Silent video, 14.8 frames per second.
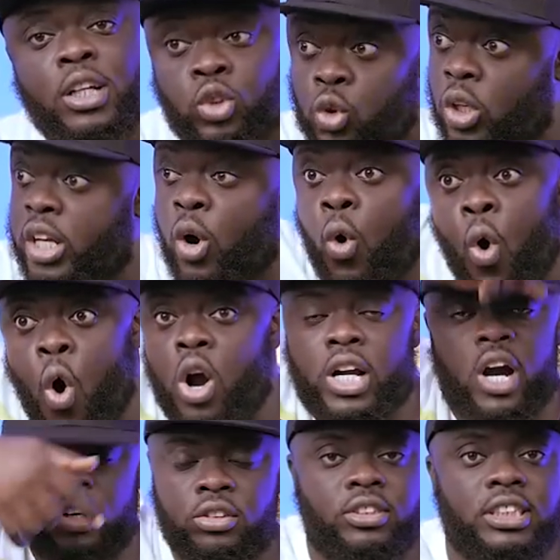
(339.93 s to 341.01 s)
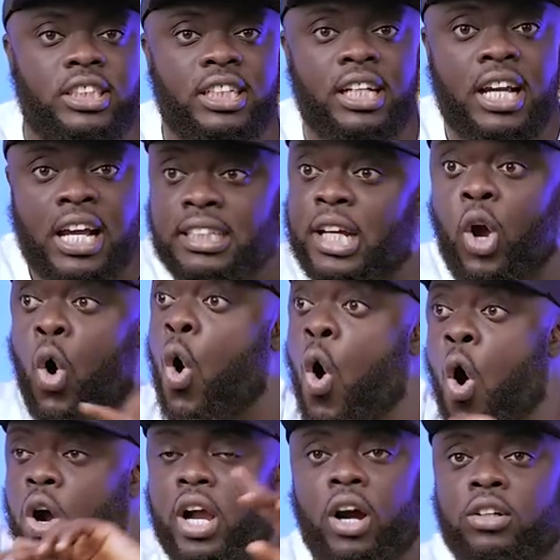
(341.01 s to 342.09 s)
So the whole
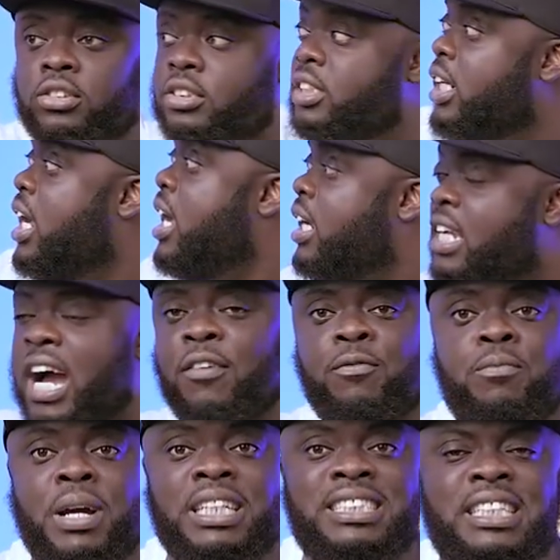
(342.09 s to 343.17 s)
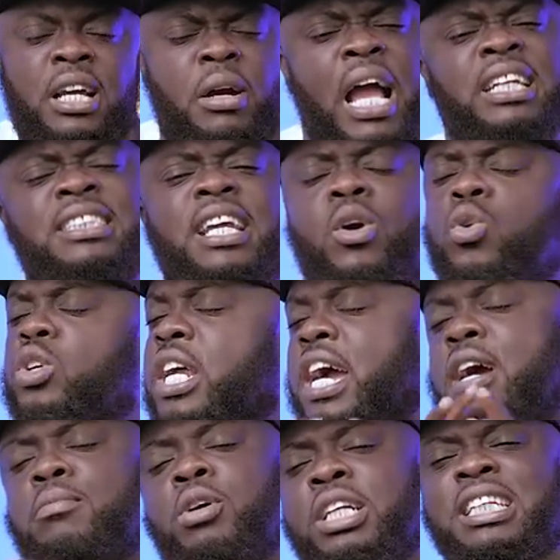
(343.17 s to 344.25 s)
country, government,
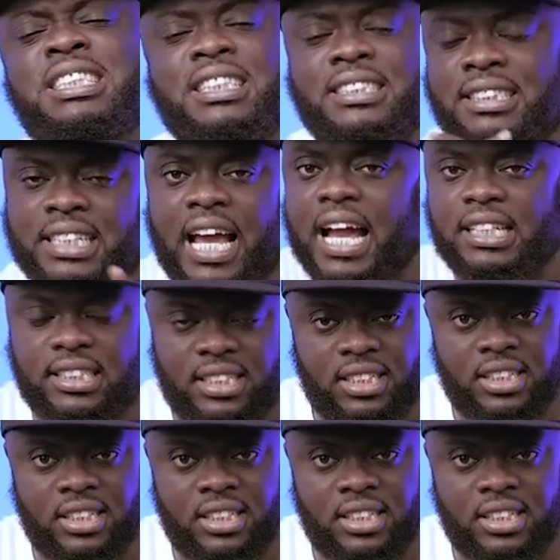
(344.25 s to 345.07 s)
bro, this is sad.